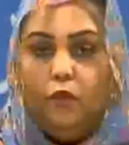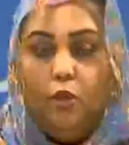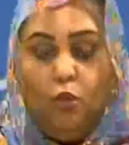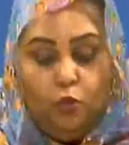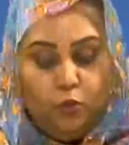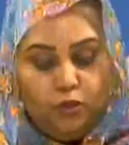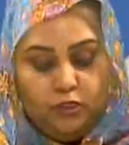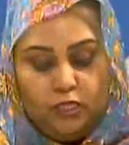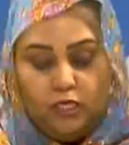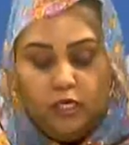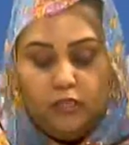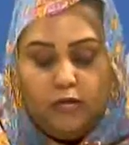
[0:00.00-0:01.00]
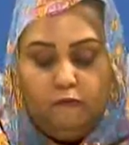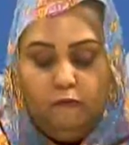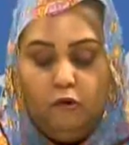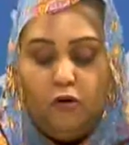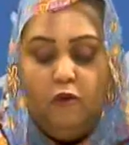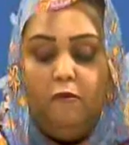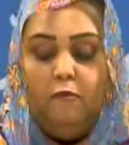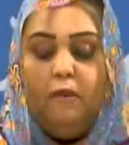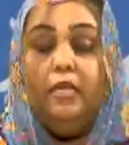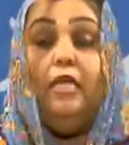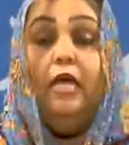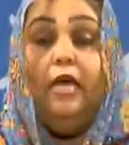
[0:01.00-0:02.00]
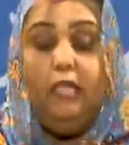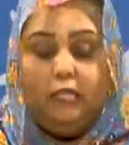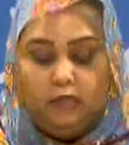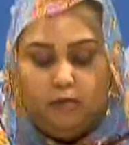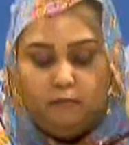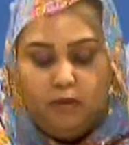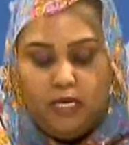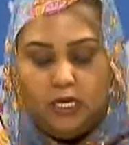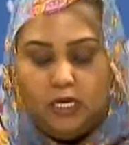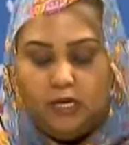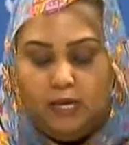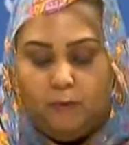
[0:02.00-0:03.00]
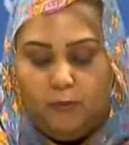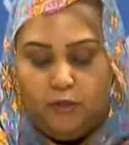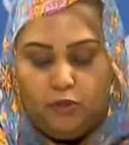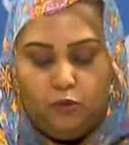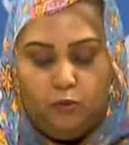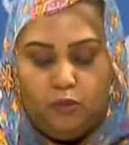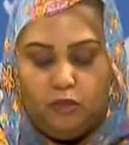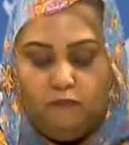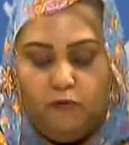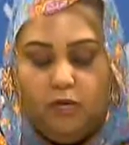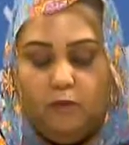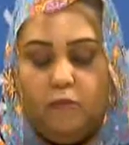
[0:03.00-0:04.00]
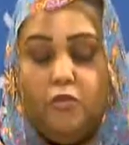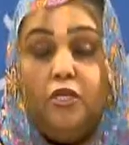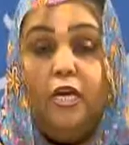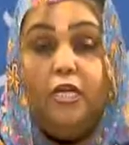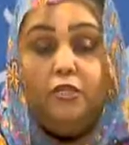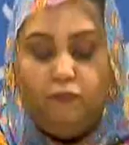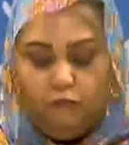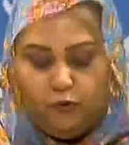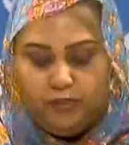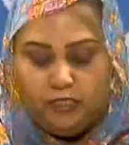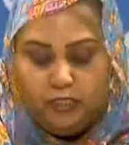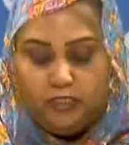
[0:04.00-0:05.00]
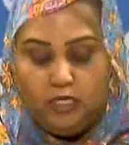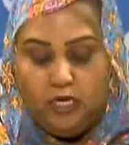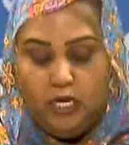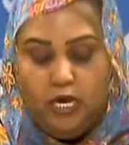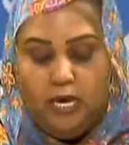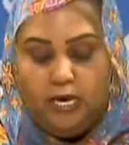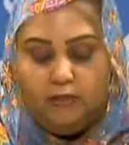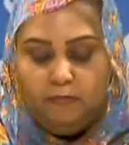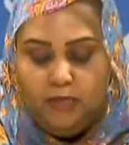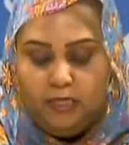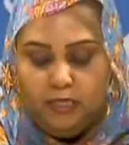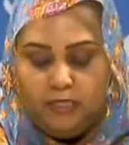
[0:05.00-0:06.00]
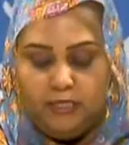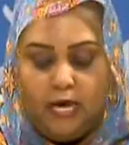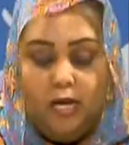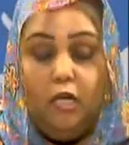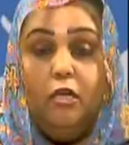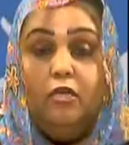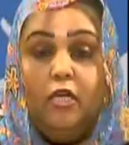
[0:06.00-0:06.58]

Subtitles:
Western Darfur government held a meeting in collaboration with the Freedom and Change Forces, and the meeting tackled the